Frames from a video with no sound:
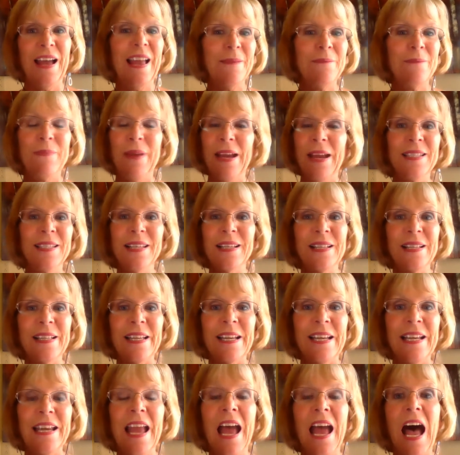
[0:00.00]

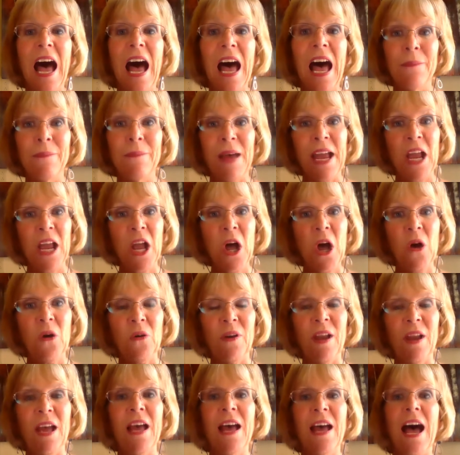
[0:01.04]
basically on my
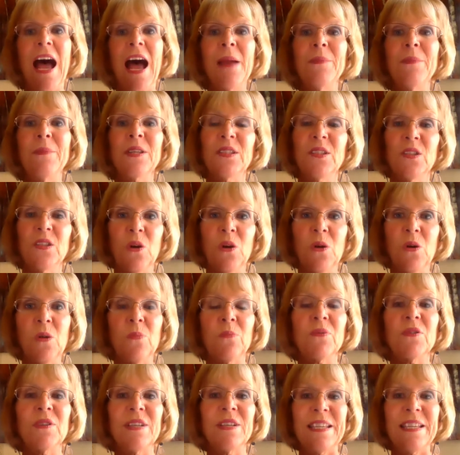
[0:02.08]
own. I'm a sole
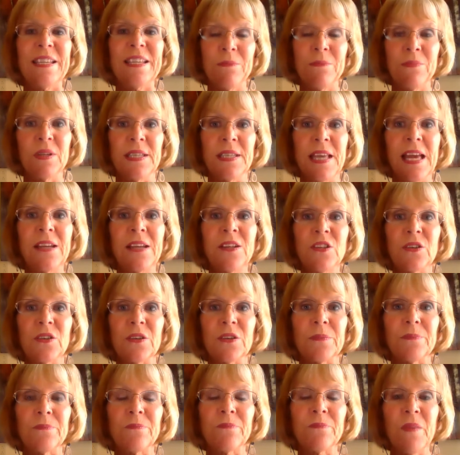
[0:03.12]

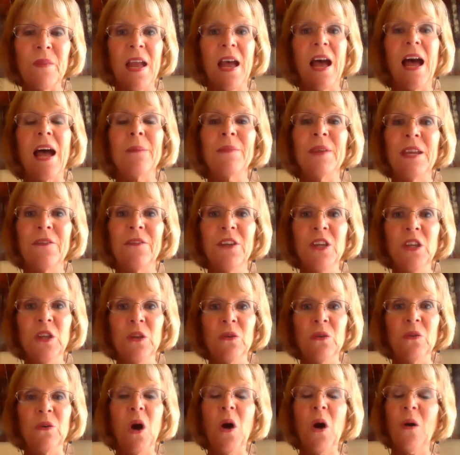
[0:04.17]
presenter. I'm giving
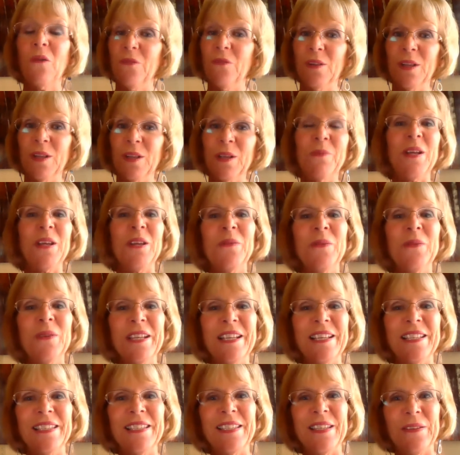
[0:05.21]
you hopefully what you would
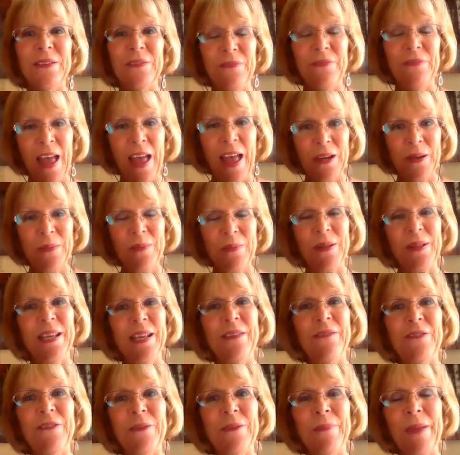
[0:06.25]
consider valuable
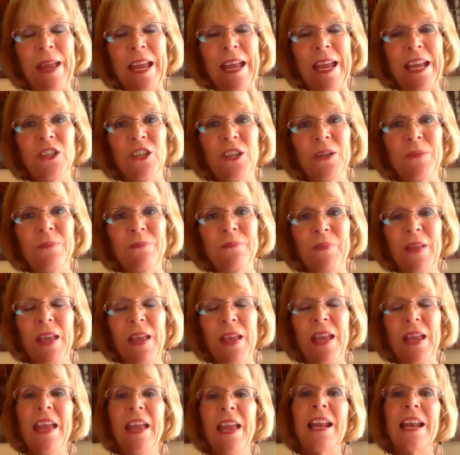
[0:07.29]
information,
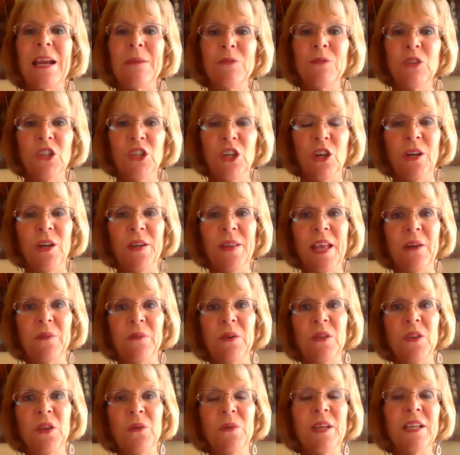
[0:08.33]
and I'm sharing that
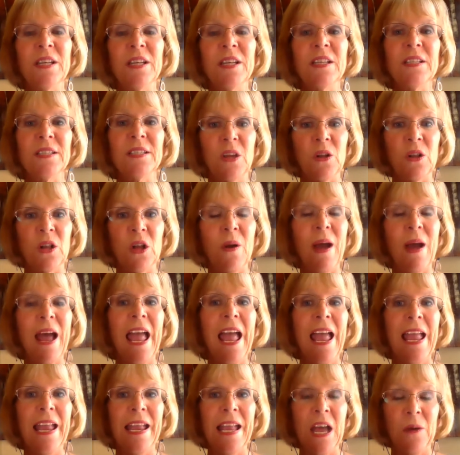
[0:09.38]
with you in a solo
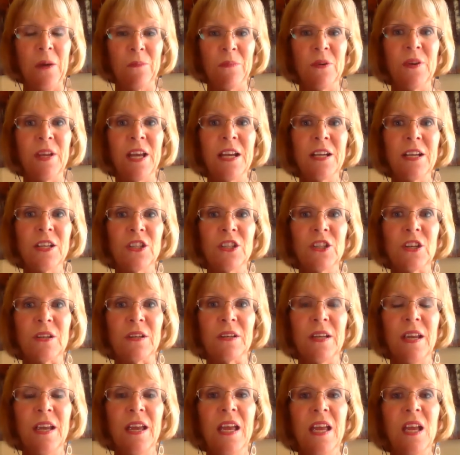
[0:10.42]
Hangout production.
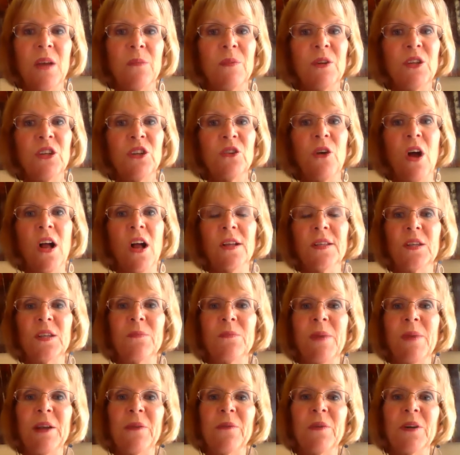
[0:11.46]
But you also
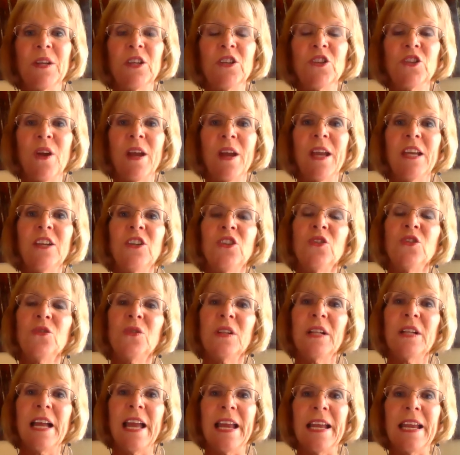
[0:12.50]
might want to try a
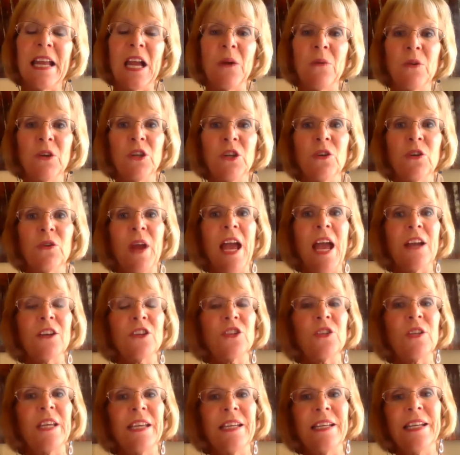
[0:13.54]
dual Hangout where you're
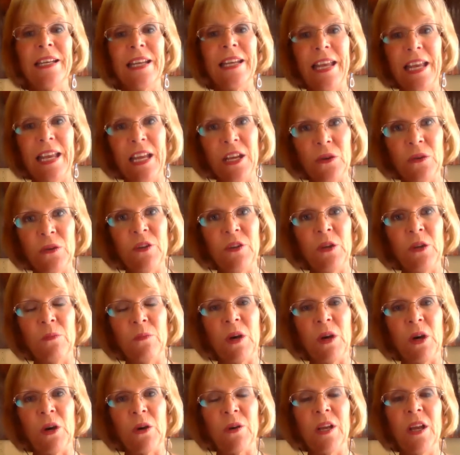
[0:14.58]
actually in an interview
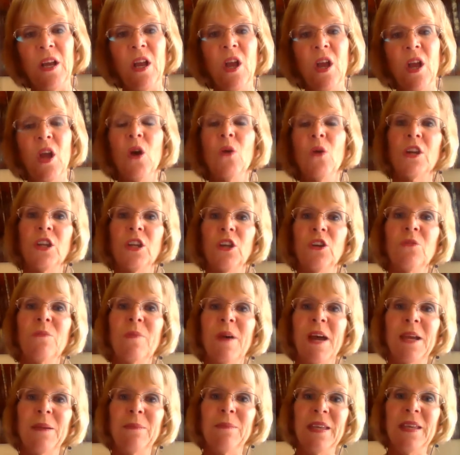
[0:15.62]
mode, where you
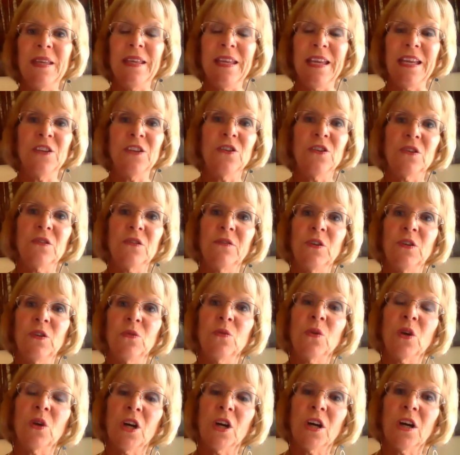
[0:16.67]
might be the
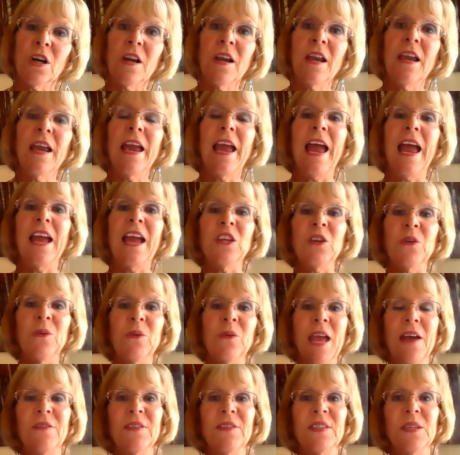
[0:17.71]
interviewer and you
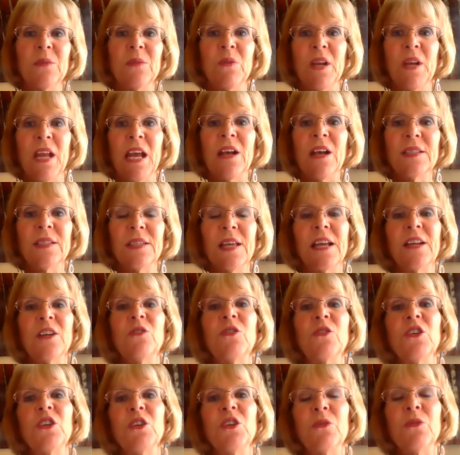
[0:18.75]
have someone else on
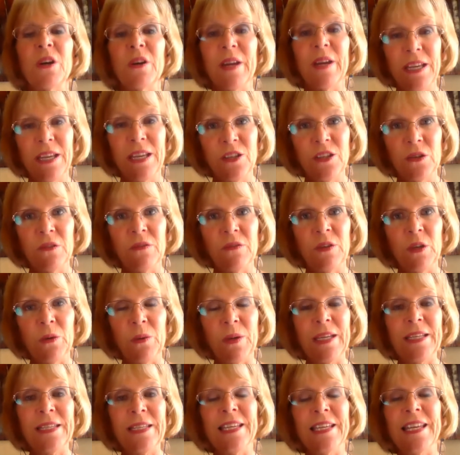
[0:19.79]
who you are
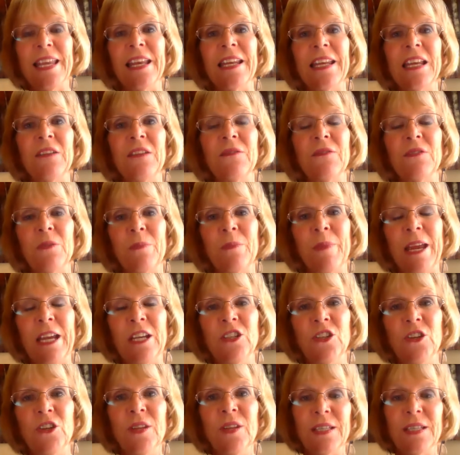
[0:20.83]
interviewing to get
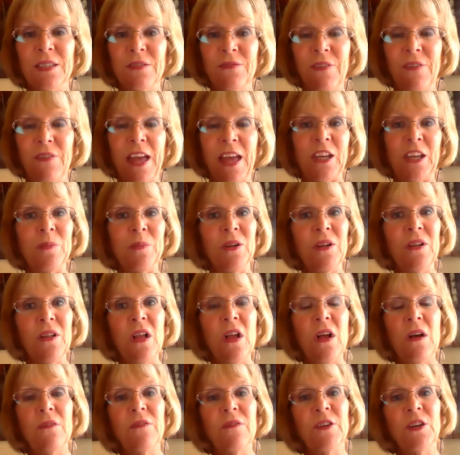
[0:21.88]
information that's valuable
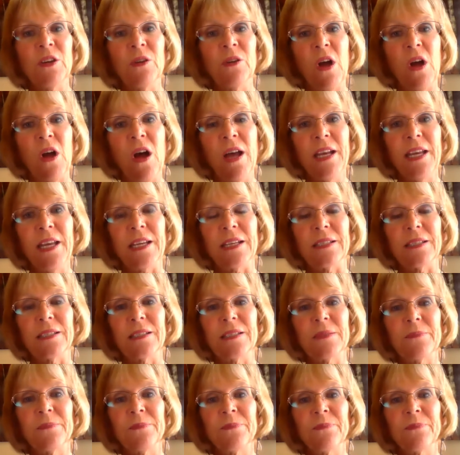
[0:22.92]
for your audience.